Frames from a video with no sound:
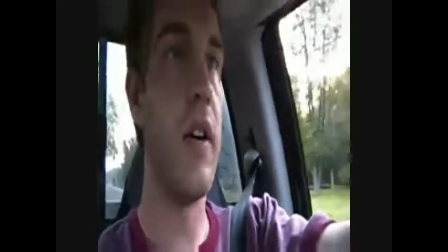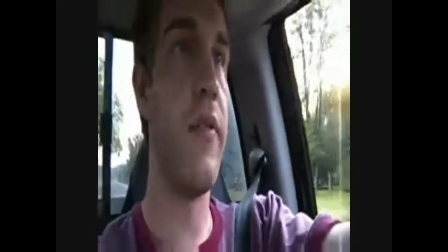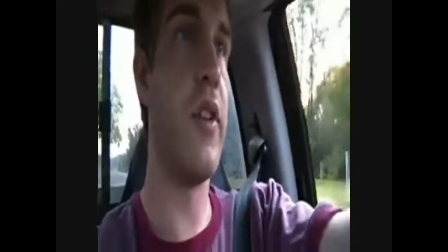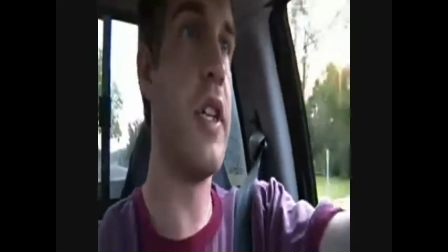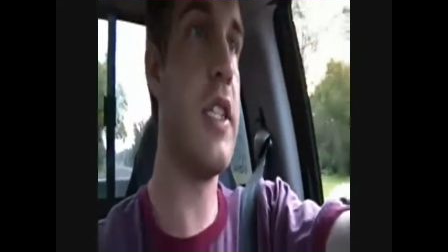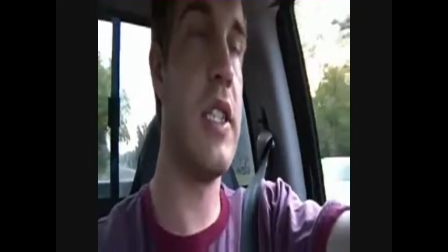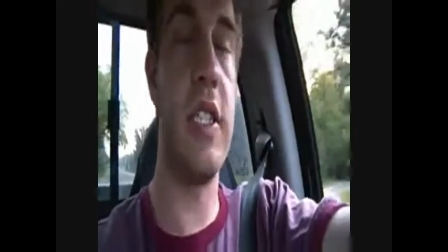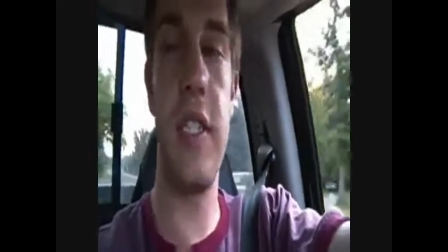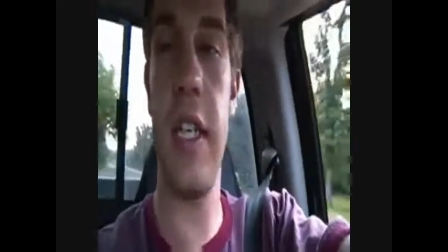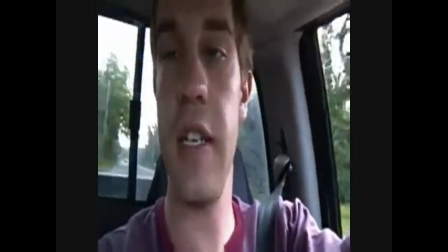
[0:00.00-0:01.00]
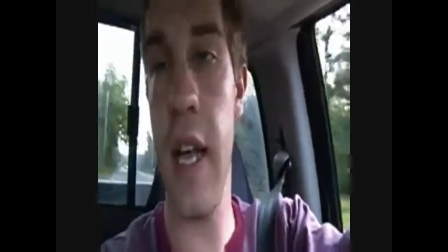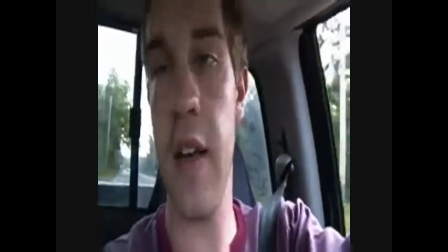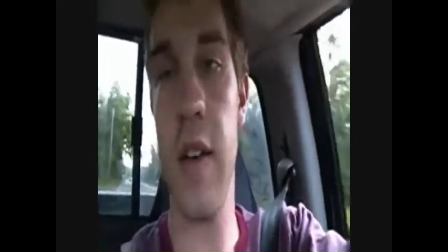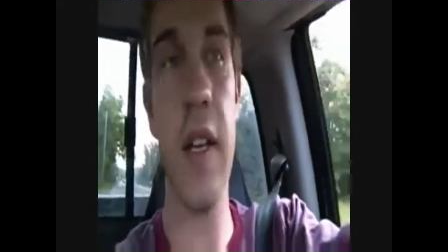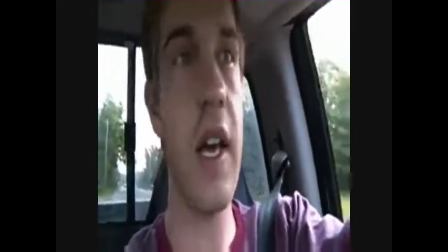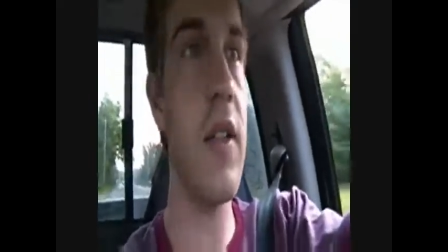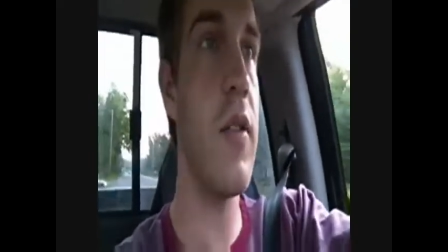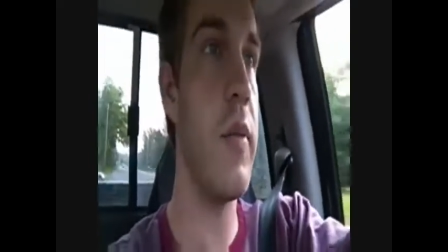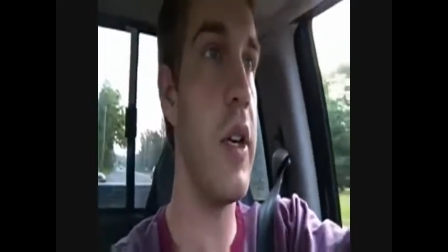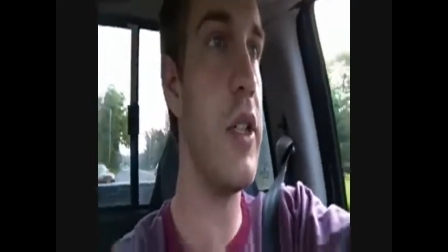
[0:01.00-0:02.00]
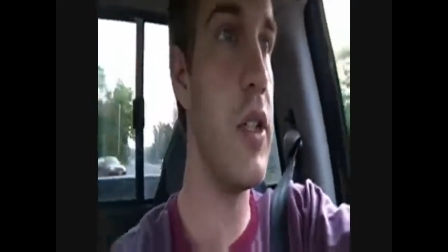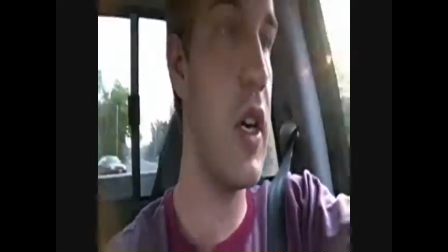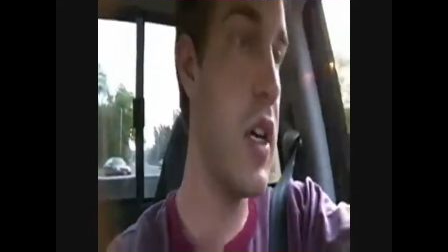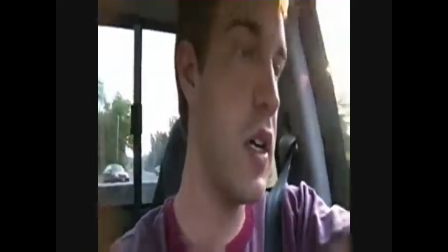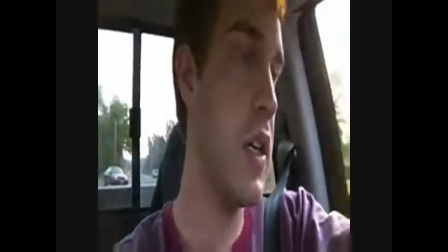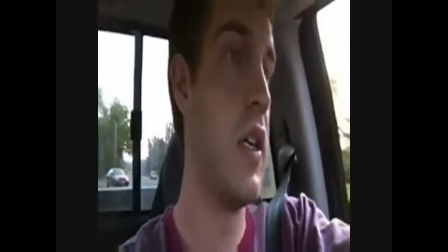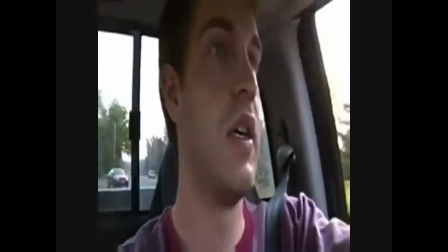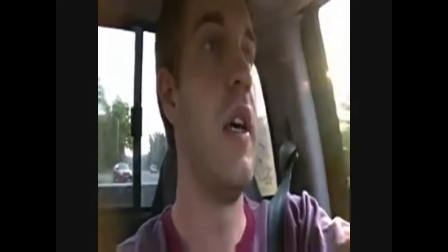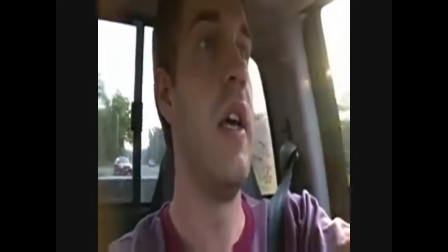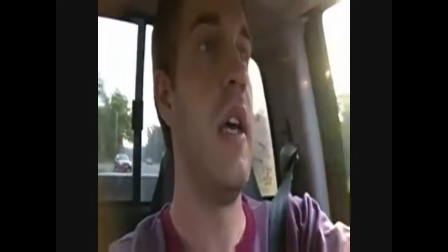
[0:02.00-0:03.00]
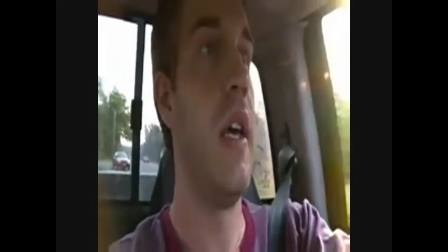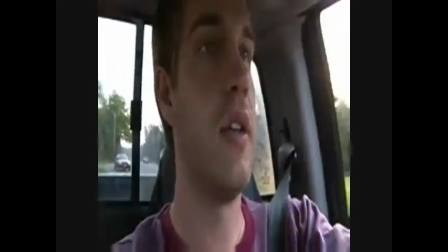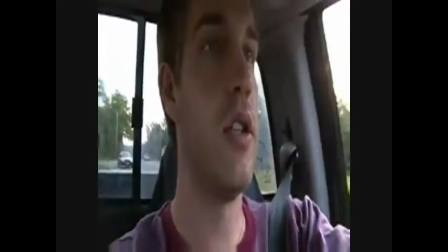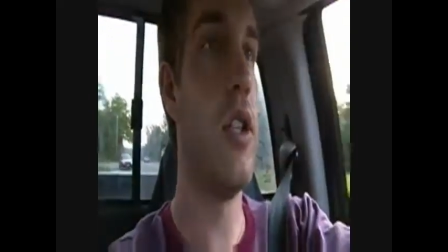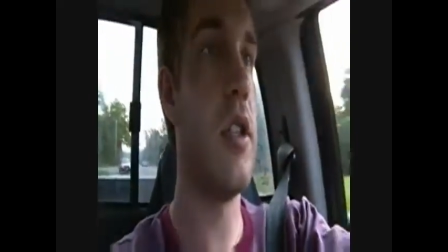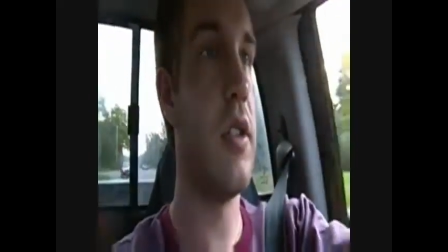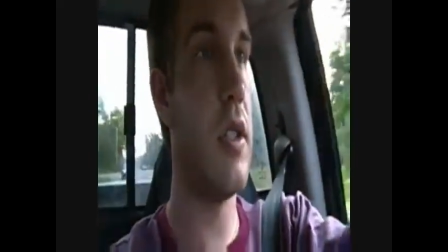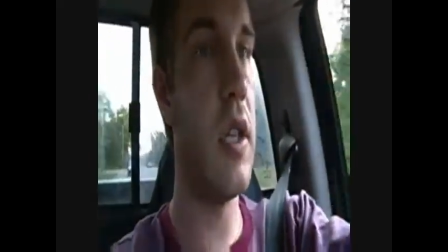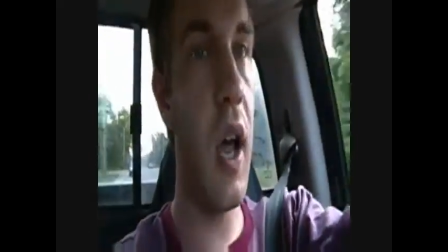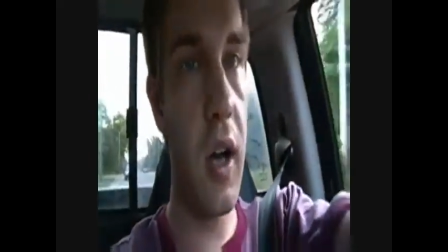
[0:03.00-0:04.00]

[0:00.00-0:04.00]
time for us to sit down together in my truck and just